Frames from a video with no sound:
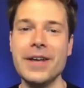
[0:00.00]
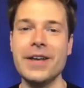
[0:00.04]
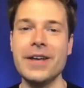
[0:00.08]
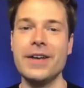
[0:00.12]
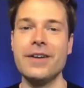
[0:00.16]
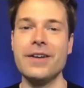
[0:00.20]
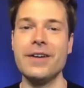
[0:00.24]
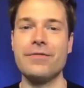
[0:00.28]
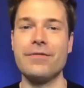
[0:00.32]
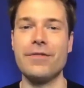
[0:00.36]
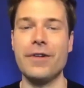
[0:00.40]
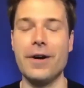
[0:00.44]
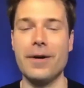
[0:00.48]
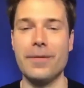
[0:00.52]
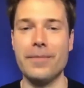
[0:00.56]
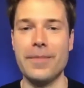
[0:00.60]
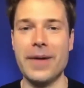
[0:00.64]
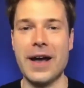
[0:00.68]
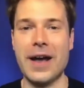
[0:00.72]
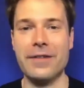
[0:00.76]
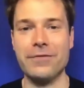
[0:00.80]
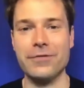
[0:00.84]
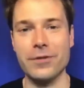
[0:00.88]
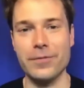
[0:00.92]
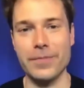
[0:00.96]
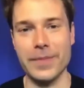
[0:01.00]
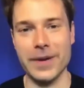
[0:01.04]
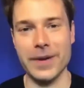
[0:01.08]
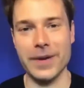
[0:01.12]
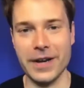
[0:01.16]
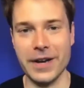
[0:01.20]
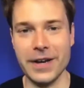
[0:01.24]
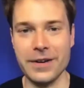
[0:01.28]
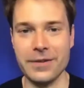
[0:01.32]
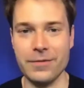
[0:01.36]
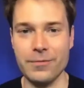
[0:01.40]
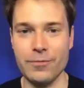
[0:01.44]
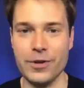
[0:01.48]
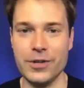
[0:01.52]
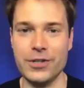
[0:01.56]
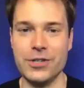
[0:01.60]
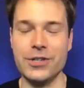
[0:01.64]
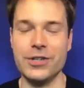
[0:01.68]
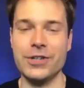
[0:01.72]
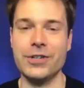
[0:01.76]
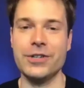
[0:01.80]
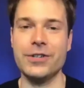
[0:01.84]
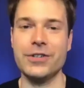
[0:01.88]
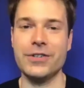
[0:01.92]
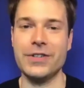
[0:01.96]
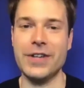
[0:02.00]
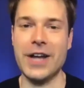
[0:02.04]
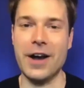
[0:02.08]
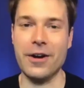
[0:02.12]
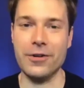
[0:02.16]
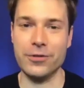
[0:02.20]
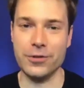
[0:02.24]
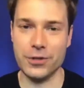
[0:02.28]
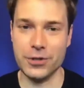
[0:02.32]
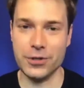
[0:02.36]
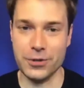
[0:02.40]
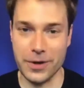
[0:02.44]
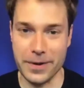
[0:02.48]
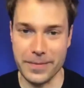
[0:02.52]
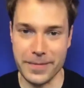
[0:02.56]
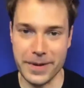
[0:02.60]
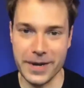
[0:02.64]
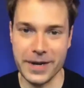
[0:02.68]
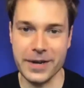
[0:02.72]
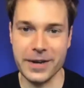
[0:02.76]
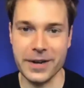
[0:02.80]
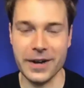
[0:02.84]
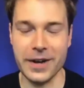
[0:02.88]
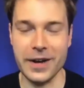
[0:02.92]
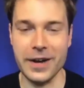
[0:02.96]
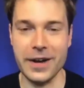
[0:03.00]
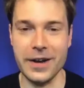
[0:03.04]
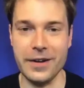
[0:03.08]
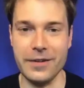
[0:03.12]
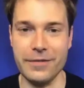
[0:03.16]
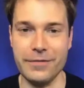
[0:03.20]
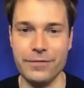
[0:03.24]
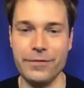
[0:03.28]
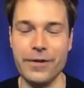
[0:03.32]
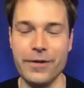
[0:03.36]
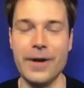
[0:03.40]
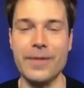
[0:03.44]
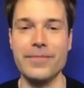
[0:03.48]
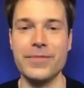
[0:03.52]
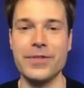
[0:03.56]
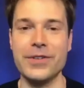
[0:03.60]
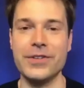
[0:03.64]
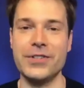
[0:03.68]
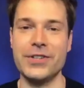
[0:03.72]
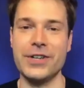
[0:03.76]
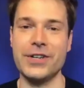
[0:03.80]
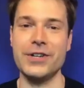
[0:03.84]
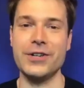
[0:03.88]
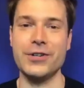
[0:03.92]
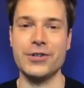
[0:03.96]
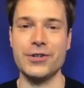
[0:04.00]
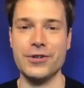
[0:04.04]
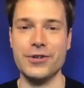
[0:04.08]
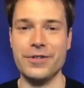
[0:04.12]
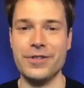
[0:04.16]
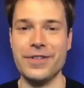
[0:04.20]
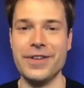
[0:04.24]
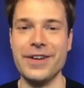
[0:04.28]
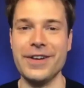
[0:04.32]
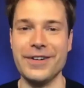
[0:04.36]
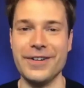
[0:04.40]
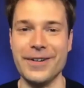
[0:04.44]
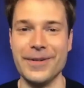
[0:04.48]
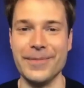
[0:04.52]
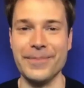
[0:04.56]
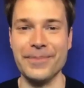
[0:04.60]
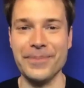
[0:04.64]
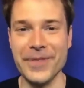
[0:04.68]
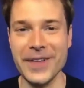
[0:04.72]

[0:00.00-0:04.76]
from After Midnight, which is now streaming uh, from the Signature Theater.